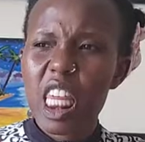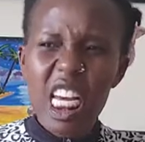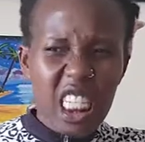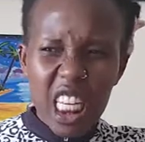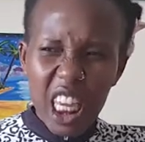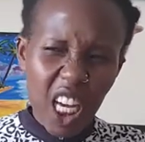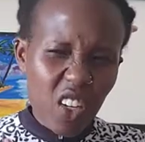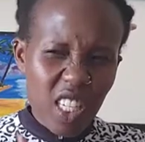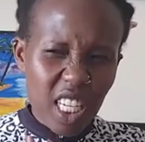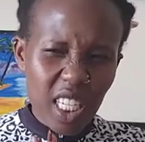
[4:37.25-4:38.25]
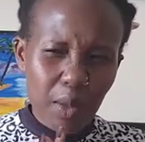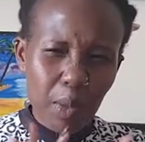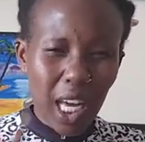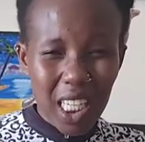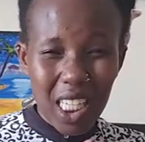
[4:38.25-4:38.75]
30,000
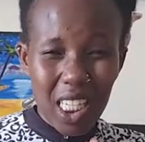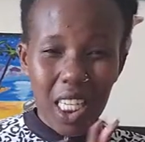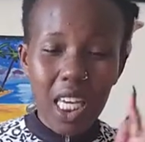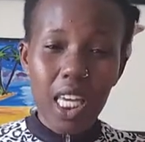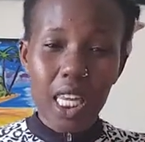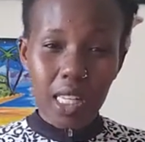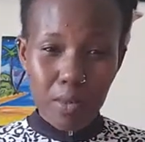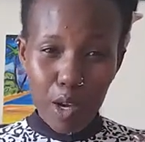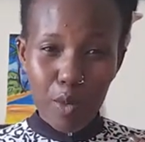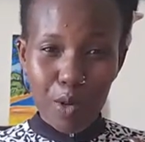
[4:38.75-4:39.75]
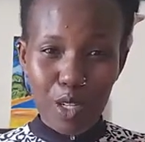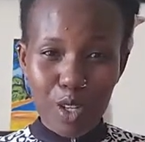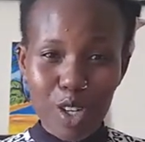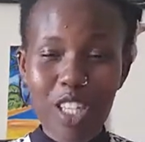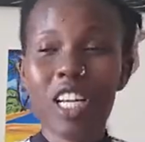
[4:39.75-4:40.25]
plus. That's my
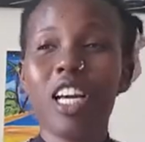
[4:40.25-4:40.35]
opinion.